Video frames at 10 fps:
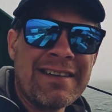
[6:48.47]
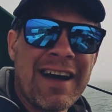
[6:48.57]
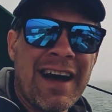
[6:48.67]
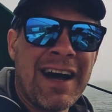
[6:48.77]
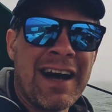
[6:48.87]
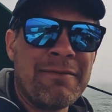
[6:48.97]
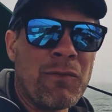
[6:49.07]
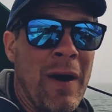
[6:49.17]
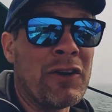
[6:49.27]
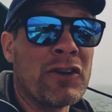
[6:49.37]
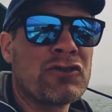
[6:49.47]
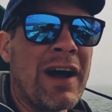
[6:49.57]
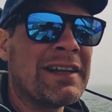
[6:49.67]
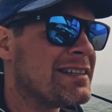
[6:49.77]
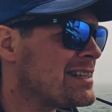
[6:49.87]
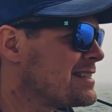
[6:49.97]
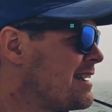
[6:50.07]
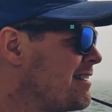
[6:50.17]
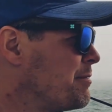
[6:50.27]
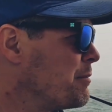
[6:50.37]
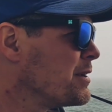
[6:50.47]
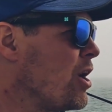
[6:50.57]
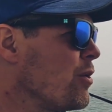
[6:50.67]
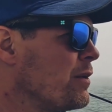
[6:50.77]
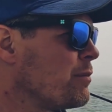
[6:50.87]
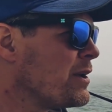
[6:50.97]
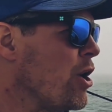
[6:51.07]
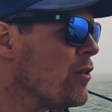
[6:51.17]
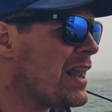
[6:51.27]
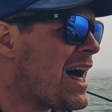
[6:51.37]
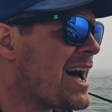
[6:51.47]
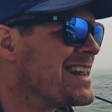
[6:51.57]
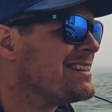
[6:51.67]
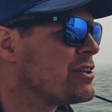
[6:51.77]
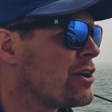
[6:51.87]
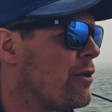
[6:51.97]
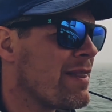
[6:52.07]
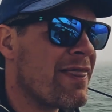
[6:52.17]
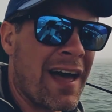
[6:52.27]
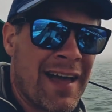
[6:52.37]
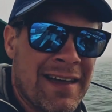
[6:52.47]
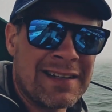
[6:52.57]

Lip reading: Well, not a transit necessarily, but we know the line to go in there.